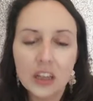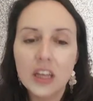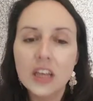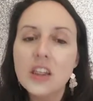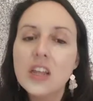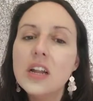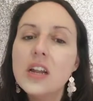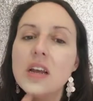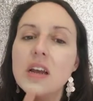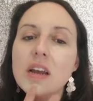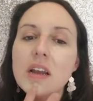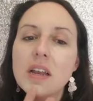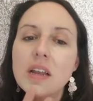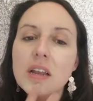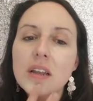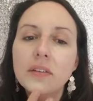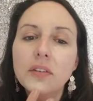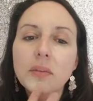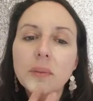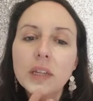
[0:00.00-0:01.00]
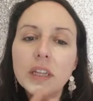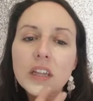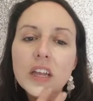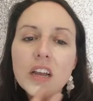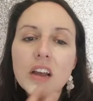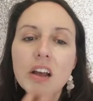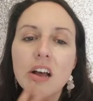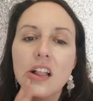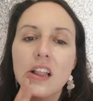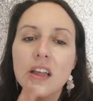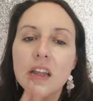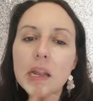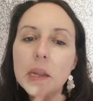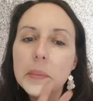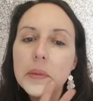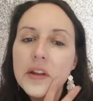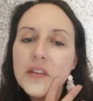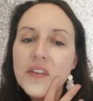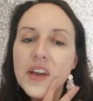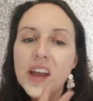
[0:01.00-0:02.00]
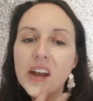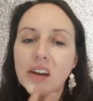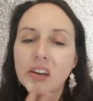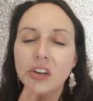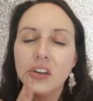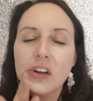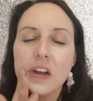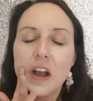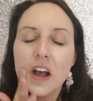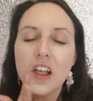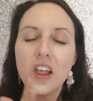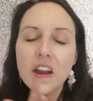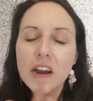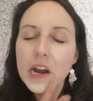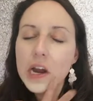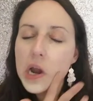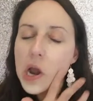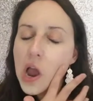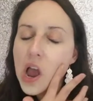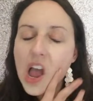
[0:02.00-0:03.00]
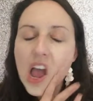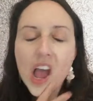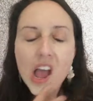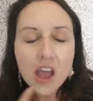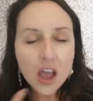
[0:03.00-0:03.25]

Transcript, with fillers: And I like that it gives me like a little bit of extra color